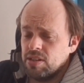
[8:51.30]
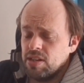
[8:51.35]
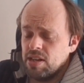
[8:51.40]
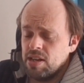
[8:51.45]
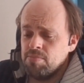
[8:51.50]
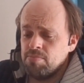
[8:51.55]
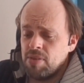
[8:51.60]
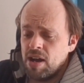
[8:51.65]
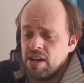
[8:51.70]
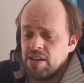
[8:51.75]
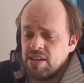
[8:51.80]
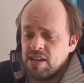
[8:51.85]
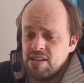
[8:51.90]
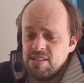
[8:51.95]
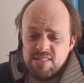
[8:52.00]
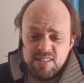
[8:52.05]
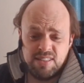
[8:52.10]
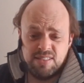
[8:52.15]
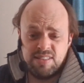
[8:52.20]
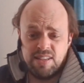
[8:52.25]
in my
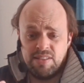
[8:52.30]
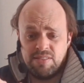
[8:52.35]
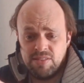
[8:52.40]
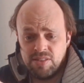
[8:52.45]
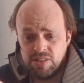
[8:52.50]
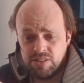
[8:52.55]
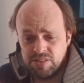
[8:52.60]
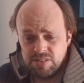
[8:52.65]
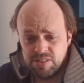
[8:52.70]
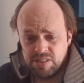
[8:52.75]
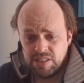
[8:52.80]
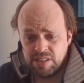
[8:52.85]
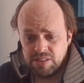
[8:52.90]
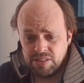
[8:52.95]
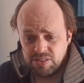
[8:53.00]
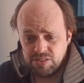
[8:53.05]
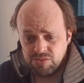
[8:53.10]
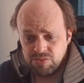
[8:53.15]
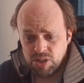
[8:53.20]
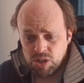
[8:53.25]
case, I said that it
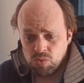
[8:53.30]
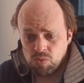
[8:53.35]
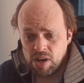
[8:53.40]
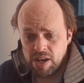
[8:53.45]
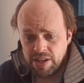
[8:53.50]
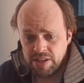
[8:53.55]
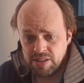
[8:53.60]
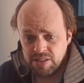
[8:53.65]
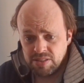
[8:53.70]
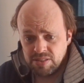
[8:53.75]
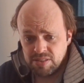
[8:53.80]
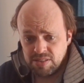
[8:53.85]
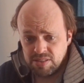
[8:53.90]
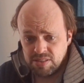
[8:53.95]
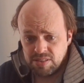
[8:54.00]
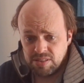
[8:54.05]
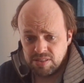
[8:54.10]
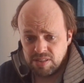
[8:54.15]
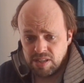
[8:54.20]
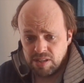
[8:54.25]

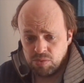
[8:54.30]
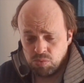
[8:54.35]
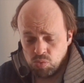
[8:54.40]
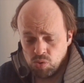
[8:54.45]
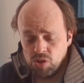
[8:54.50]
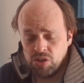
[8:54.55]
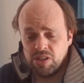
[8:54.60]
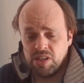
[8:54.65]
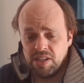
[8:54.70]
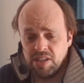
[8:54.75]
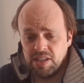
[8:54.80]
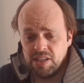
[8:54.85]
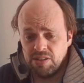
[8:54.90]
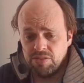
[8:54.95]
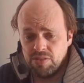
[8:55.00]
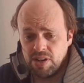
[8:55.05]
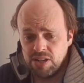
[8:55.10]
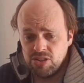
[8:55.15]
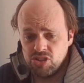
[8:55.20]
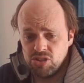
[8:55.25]
requires working in
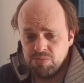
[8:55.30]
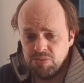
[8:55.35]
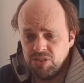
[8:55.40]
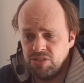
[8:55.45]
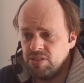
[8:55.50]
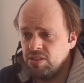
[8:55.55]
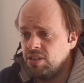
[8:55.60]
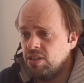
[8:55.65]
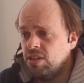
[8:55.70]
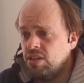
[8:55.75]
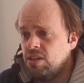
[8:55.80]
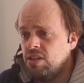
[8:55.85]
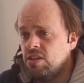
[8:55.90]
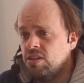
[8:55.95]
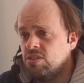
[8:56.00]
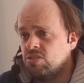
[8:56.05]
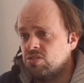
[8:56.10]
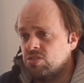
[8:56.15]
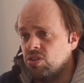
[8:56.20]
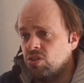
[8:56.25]
arrangement.
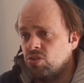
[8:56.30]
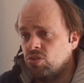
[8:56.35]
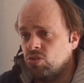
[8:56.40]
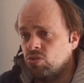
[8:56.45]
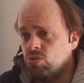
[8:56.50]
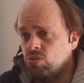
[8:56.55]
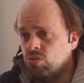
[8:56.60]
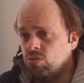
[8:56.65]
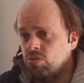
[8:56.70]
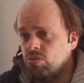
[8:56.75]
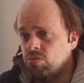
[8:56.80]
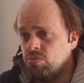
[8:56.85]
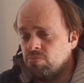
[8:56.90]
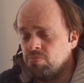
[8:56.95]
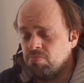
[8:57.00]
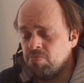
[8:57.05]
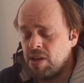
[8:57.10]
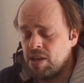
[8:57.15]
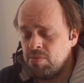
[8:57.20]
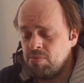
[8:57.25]
So
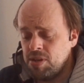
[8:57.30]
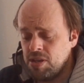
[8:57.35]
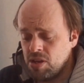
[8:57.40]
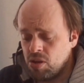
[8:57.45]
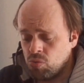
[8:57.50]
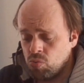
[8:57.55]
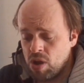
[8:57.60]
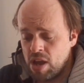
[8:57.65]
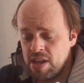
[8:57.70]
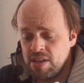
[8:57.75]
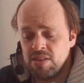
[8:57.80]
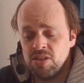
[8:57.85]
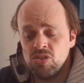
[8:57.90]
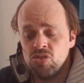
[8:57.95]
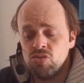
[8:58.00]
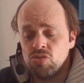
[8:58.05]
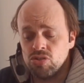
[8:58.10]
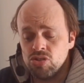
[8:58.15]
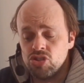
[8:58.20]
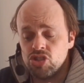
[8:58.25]
maybe a way that
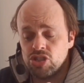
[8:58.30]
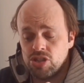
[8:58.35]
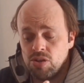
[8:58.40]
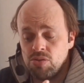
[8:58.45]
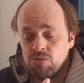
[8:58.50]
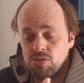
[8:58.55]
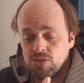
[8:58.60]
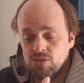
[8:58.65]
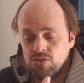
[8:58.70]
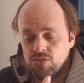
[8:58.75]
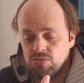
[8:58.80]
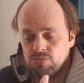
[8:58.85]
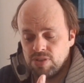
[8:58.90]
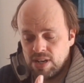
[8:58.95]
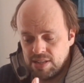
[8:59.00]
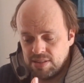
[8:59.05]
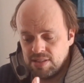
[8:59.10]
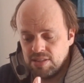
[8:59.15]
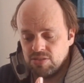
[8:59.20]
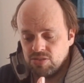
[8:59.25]
you can show that you
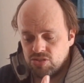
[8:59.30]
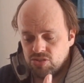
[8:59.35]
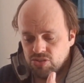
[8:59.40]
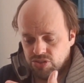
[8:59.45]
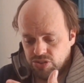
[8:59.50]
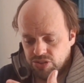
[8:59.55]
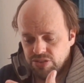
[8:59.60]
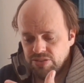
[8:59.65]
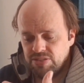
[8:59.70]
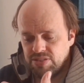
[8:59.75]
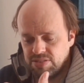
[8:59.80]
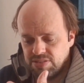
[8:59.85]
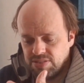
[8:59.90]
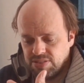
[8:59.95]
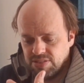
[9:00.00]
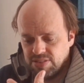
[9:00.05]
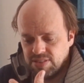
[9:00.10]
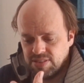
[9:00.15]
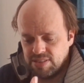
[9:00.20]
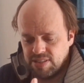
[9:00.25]
read the instructions is
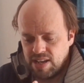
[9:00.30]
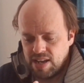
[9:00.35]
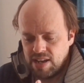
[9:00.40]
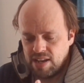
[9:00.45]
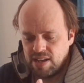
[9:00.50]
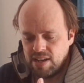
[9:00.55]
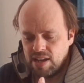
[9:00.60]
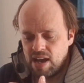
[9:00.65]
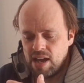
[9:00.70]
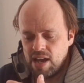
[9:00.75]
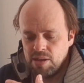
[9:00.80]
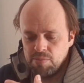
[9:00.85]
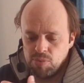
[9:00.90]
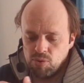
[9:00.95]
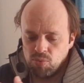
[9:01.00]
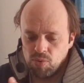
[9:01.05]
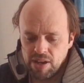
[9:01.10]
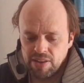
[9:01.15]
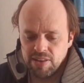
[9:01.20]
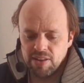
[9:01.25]
to say, I am
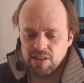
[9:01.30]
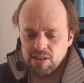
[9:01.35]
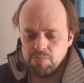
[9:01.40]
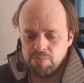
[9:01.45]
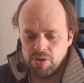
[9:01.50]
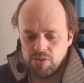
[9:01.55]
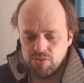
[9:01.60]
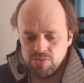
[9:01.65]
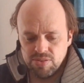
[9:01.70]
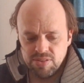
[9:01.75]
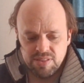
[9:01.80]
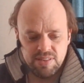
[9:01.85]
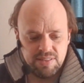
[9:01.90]
aware that the post